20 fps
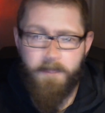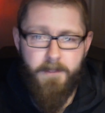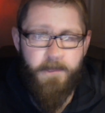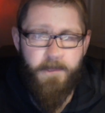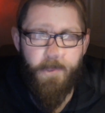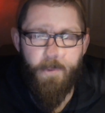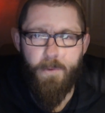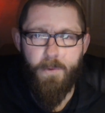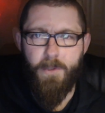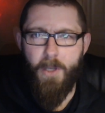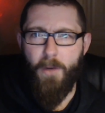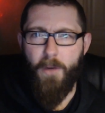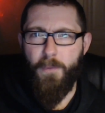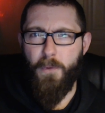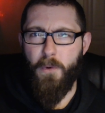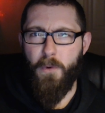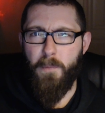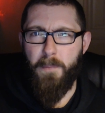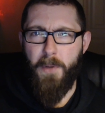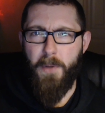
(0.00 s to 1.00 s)
So
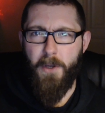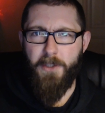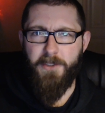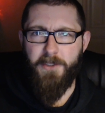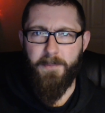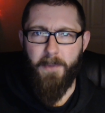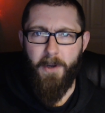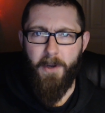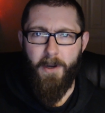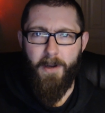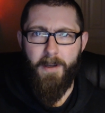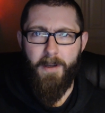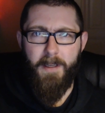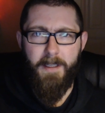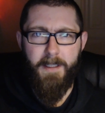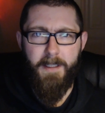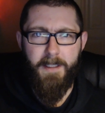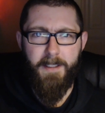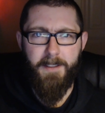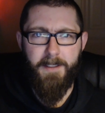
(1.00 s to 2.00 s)
Guffle
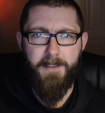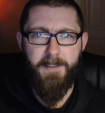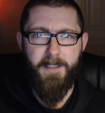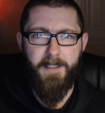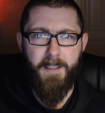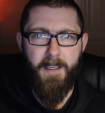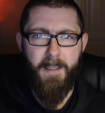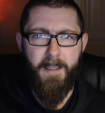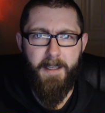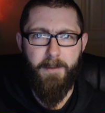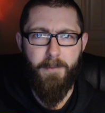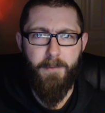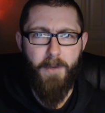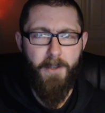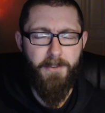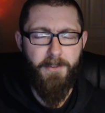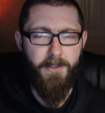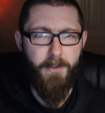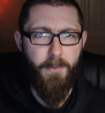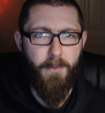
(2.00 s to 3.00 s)
Pussmaw is a
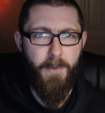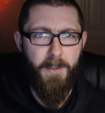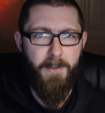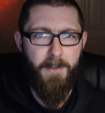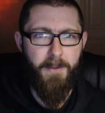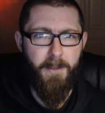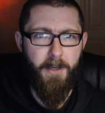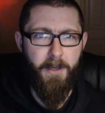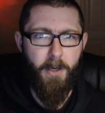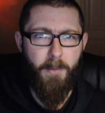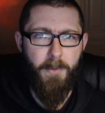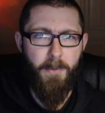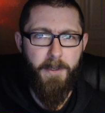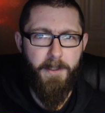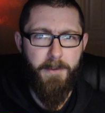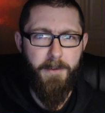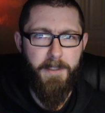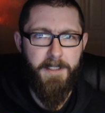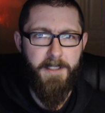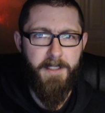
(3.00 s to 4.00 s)
rotter with an
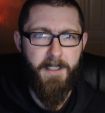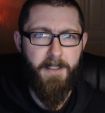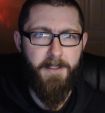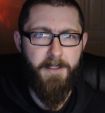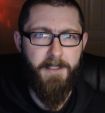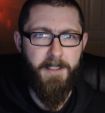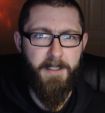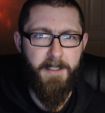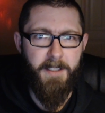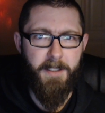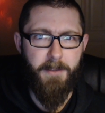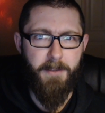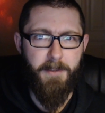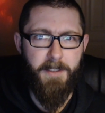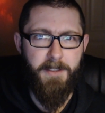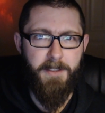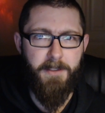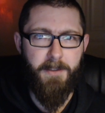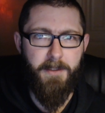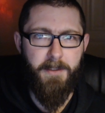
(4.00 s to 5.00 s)
armor increase and agility increase,